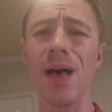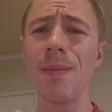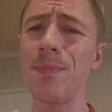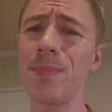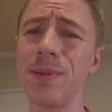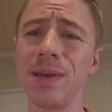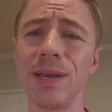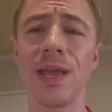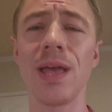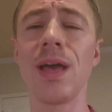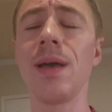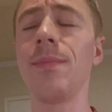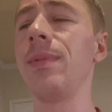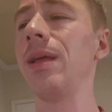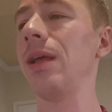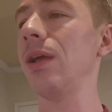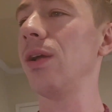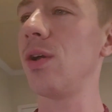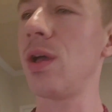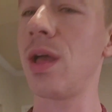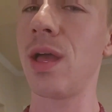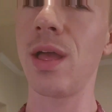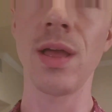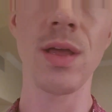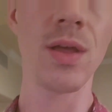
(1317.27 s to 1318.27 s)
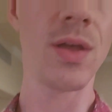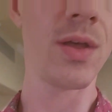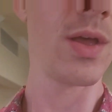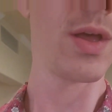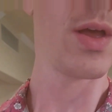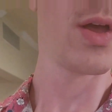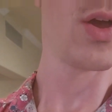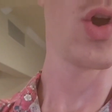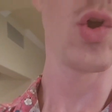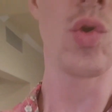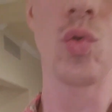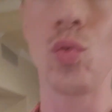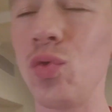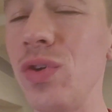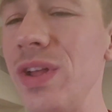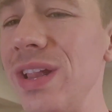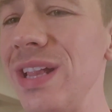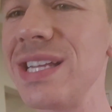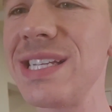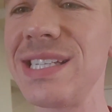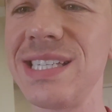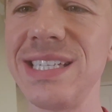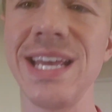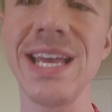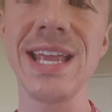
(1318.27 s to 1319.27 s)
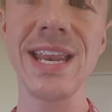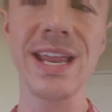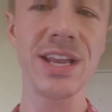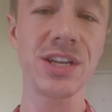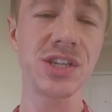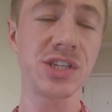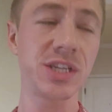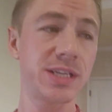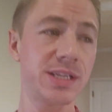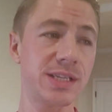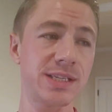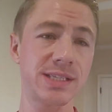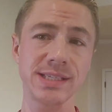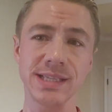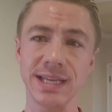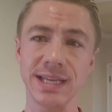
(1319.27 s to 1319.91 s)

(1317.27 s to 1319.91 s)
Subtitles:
up and coming real estate agent